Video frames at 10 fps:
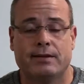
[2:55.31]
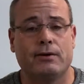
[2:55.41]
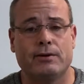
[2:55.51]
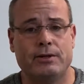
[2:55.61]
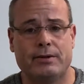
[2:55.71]

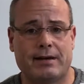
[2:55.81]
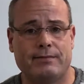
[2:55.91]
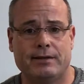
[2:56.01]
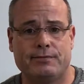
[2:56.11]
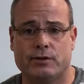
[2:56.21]
that all you
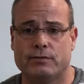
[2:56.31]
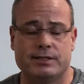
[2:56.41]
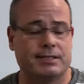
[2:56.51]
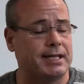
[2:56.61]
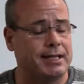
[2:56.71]
have left
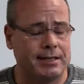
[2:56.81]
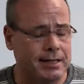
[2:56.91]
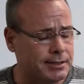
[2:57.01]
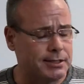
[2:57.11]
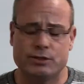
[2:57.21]
over is
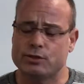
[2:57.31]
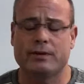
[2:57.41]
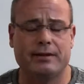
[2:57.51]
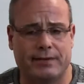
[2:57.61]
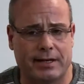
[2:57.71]
$10,
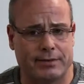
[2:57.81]
$25,